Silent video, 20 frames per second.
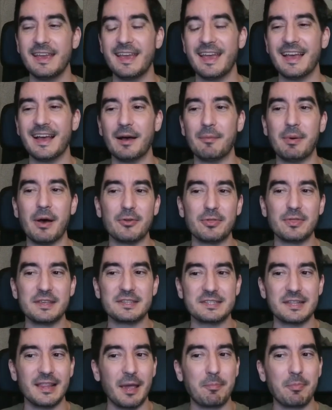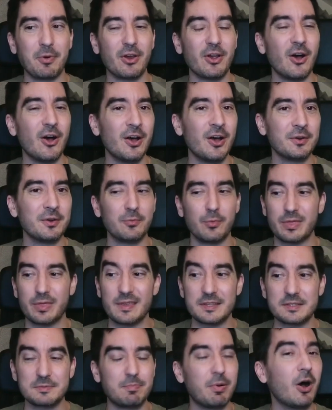about this leprechaun with
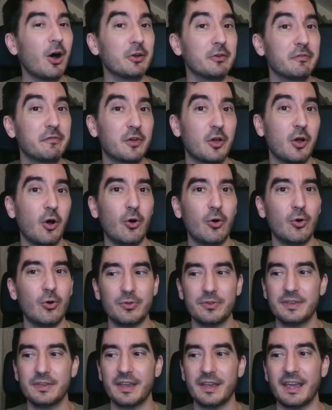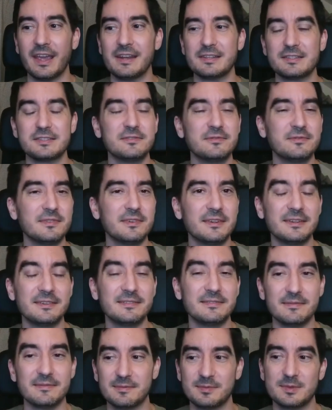his pot of gold and his
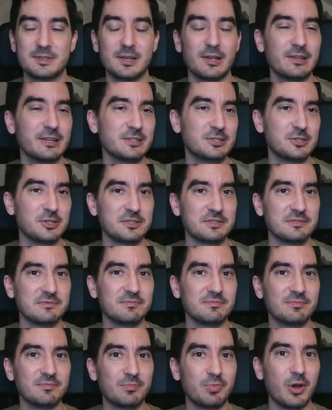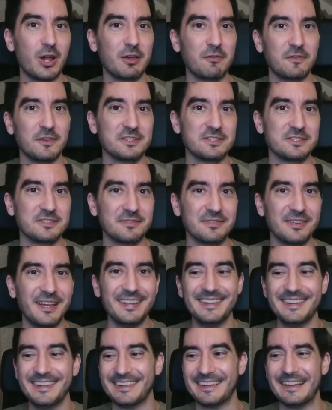delicious breakfast.
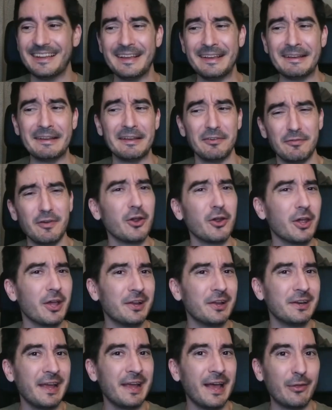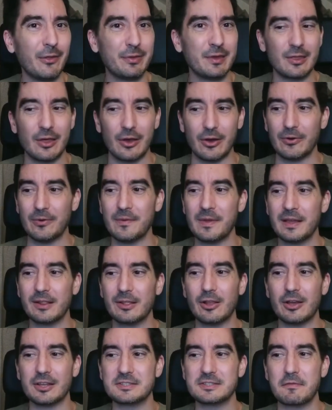Very unhealthy though.
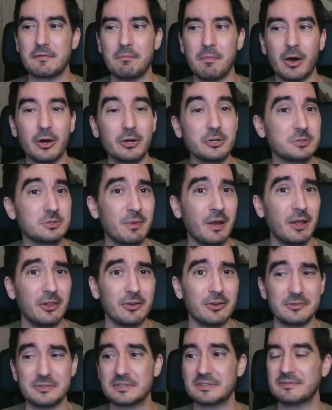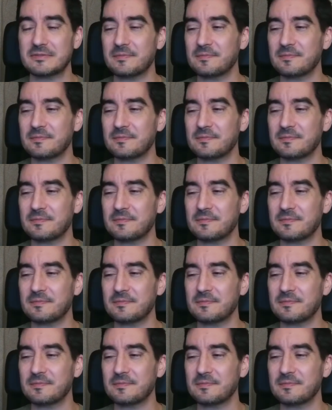Lots of marshmallows.